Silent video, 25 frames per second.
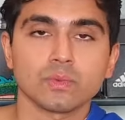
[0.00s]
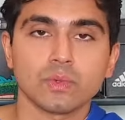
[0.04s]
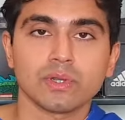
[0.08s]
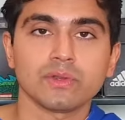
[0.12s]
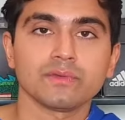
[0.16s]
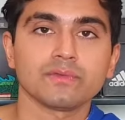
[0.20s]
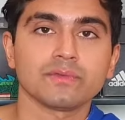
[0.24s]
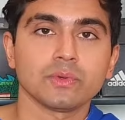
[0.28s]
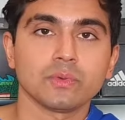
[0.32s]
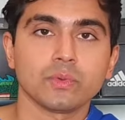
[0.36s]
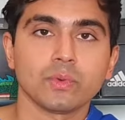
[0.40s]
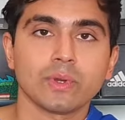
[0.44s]
one
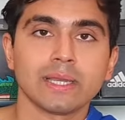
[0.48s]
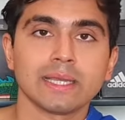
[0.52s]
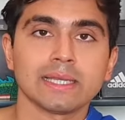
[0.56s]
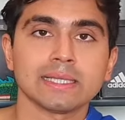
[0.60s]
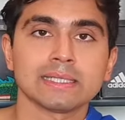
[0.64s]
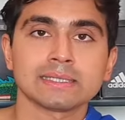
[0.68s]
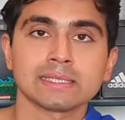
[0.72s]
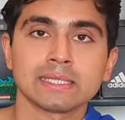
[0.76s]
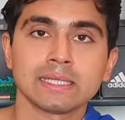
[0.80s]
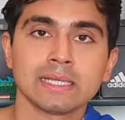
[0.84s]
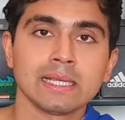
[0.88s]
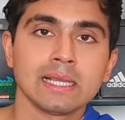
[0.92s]
of the
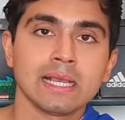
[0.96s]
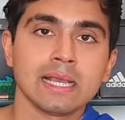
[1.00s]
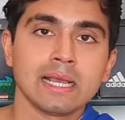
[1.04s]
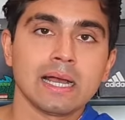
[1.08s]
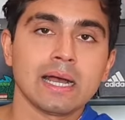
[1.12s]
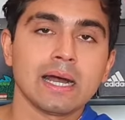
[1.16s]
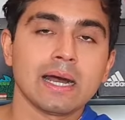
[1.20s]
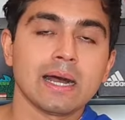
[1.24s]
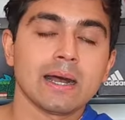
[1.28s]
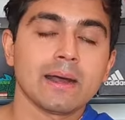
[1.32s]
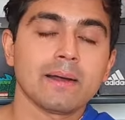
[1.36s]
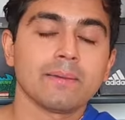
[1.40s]
ways
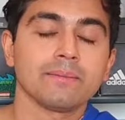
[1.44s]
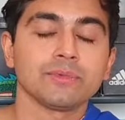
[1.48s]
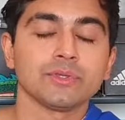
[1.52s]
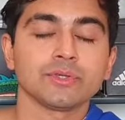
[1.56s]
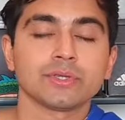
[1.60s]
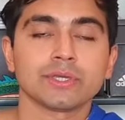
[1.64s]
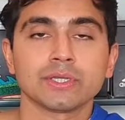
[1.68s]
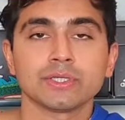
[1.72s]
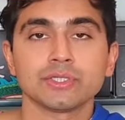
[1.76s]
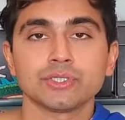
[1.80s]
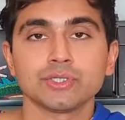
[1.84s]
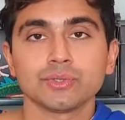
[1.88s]
um, you
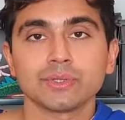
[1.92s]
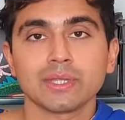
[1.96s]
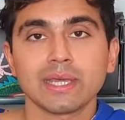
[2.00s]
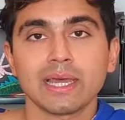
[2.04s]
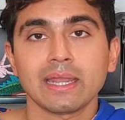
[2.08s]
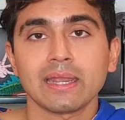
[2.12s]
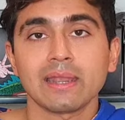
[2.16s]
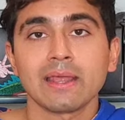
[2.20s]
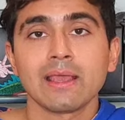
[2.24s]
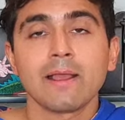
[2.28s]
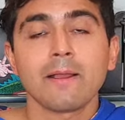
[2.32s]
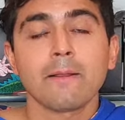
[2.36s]
can do
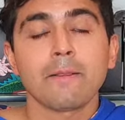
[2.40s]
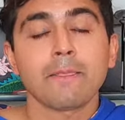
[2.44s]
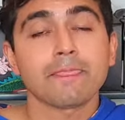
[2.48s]
that.